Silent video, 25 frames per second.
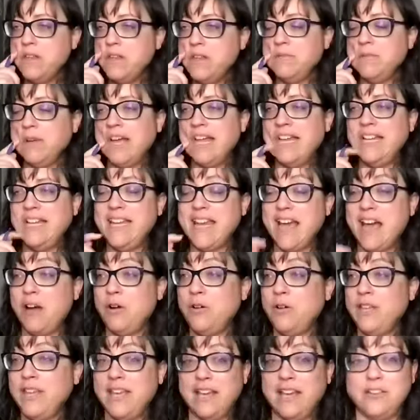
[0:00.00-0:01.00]
And
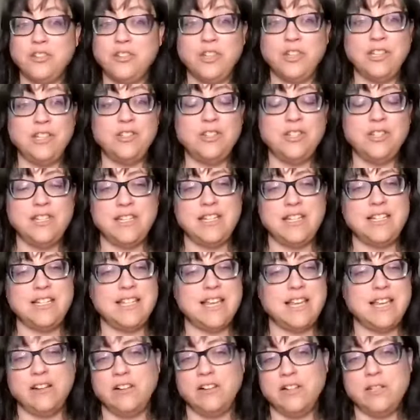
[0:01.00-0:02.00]
now he actually just does
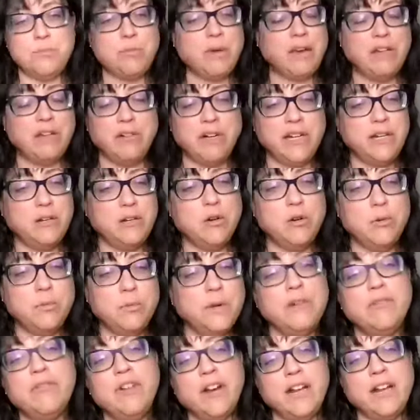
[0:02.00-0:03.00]
that on his bike ride home
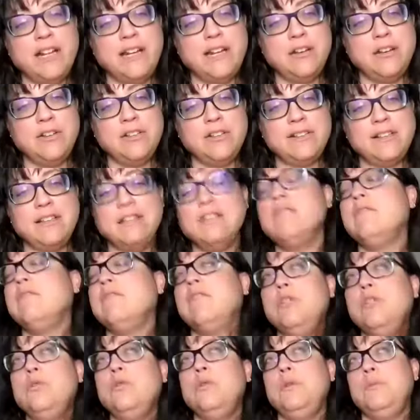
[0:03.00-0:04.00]
on Friday. Now he's like,
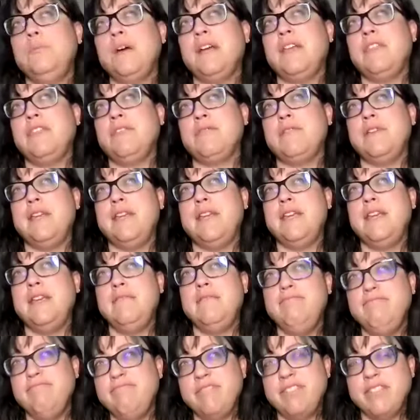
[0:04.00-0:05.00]
who would my
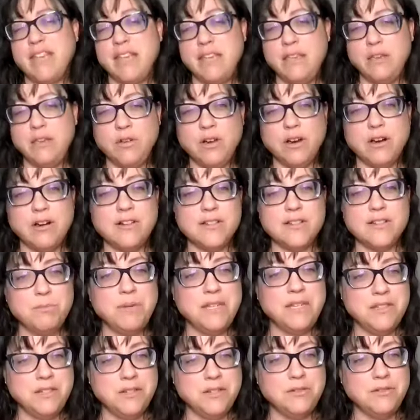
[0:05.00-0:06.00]
3 thank you cards
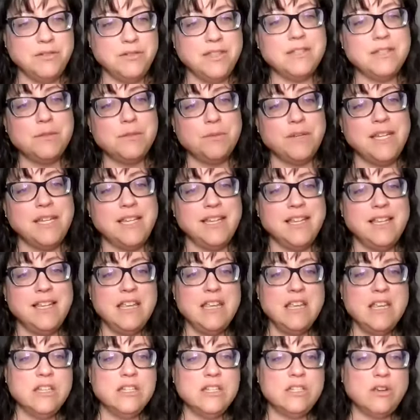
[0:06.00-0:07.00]
be to this week?
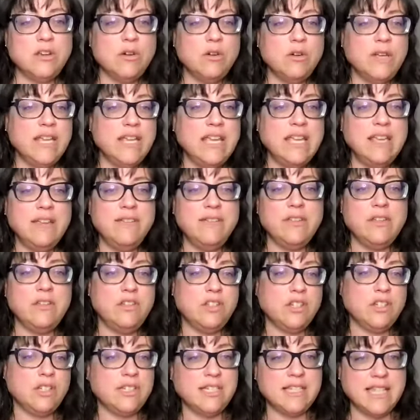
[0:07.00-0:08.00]
So even
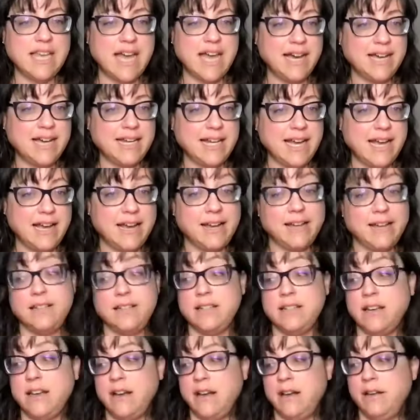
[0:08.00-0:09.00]
just that
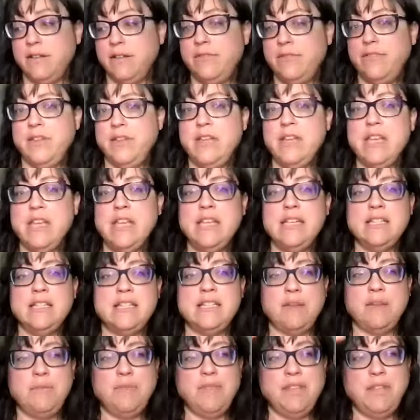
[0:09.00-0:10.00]
act of
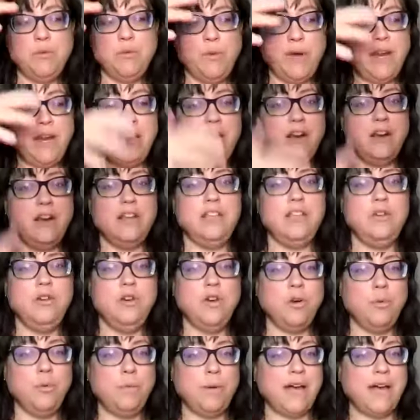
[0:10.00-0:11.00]
something where you
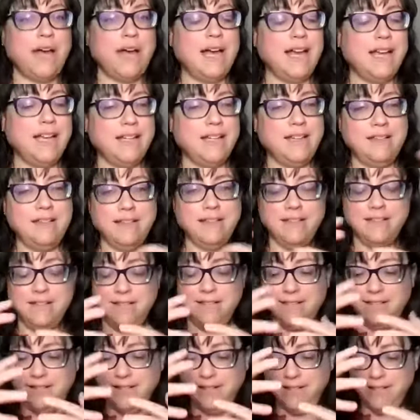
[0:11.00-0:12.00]
go back and,
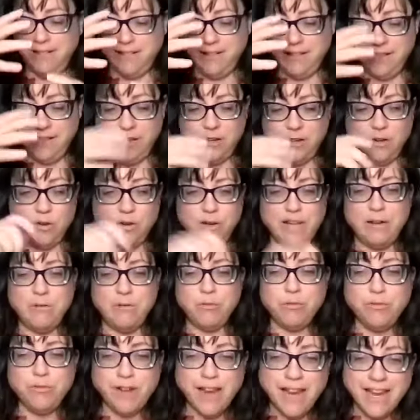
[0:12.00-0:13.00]

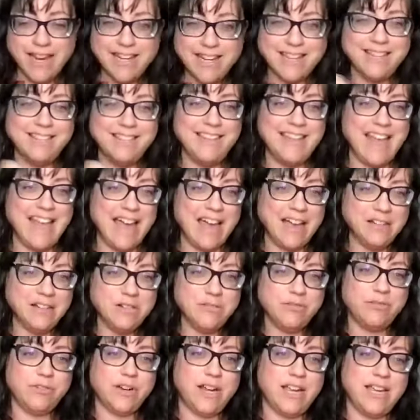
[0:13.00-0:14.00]
and writing, the act
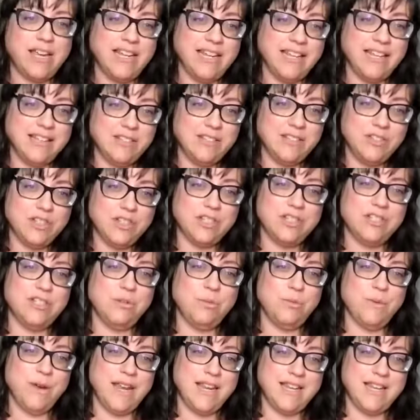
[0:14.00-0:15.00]
of writing is just
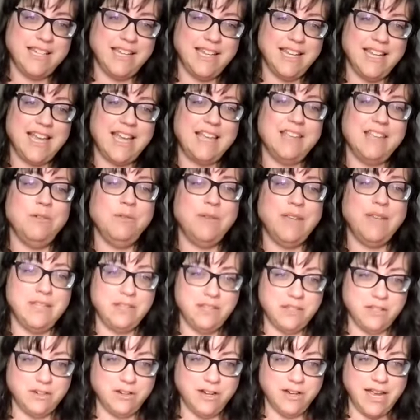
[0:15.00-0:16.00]
a way to get you
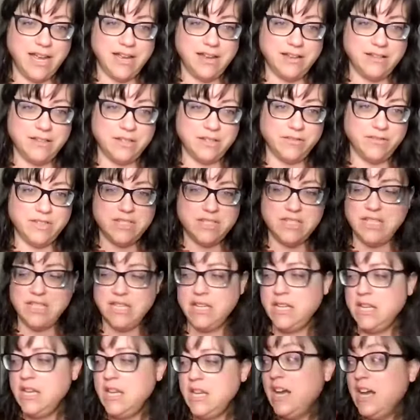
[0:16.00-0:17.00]
into your hands.
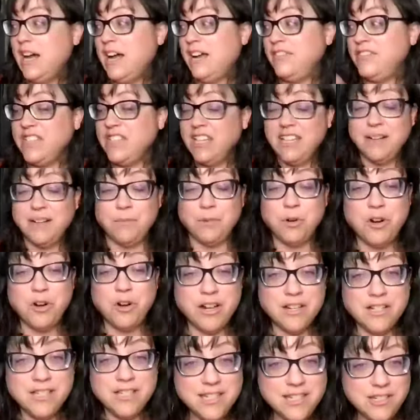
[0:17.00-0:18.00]
Obviously, I've taken up
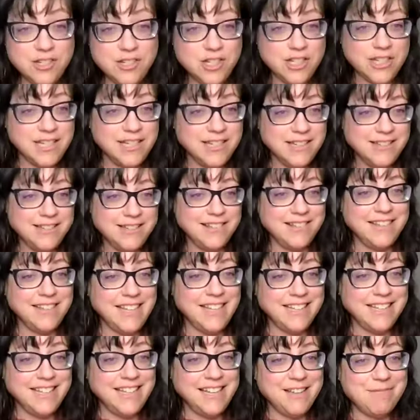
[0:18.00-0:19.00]
cross stitching
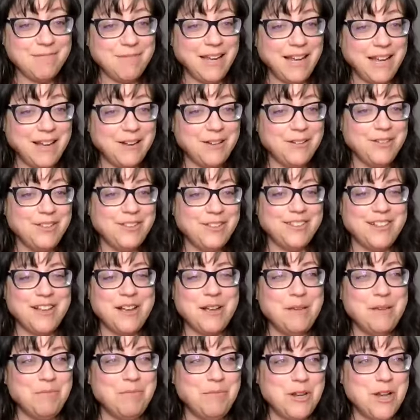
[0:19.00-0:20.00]
lately at my house.
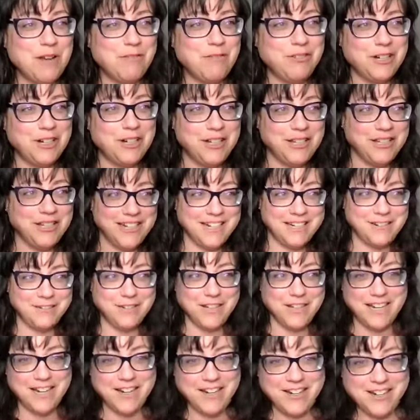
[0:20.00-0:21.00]
I am not very good. I don't
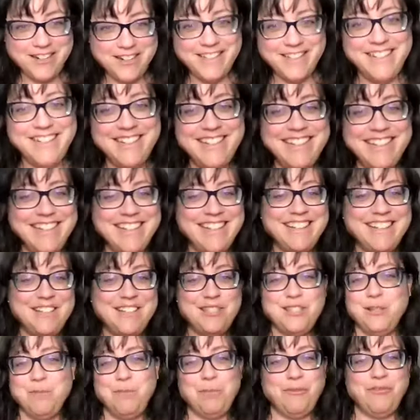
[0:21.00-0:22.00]
care. It's
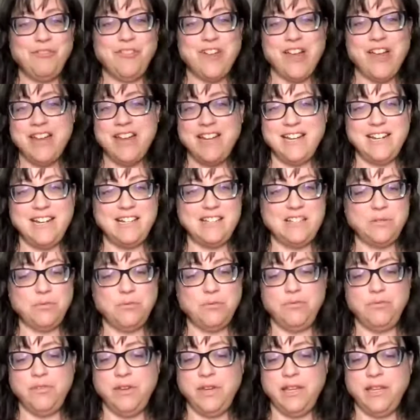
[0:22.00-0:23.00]
super fun. And it's a
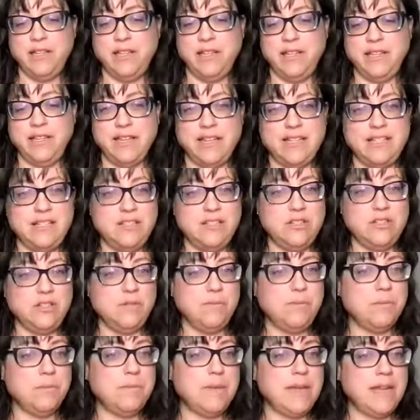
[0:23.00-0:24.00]
really nice,
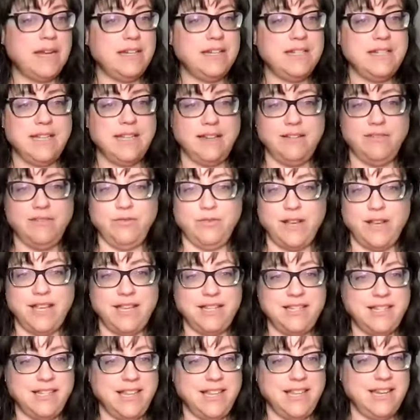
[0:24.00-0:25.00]
super meditative way
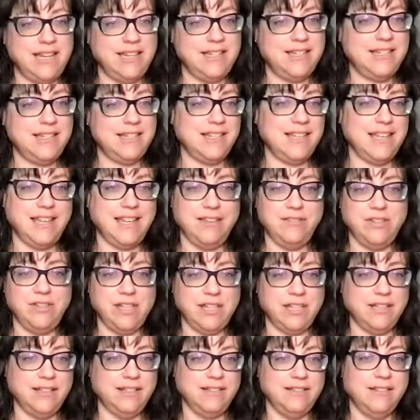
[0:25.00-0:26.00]
to get into the
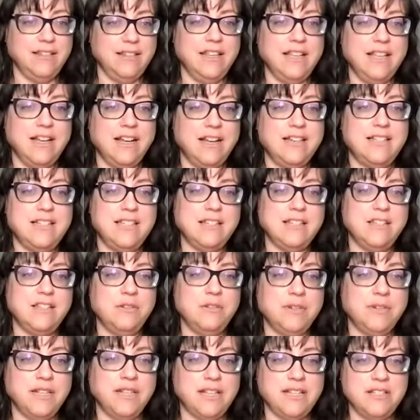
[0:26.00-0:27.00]
evening until
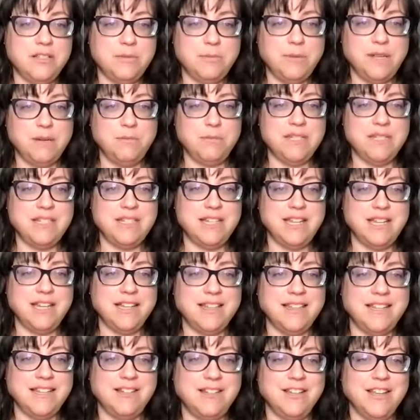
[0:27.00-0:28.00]
you realize you made a mistake
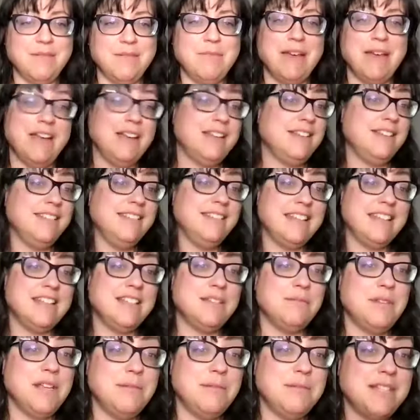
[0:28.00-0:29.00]
and then you get mad. And
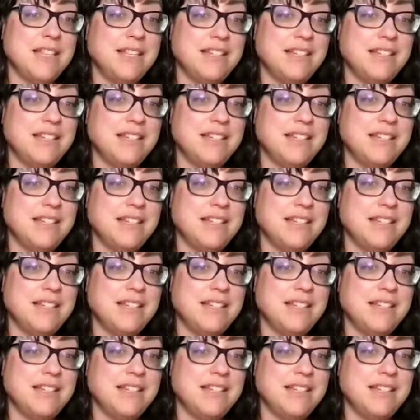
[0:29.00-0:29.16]
sometimes that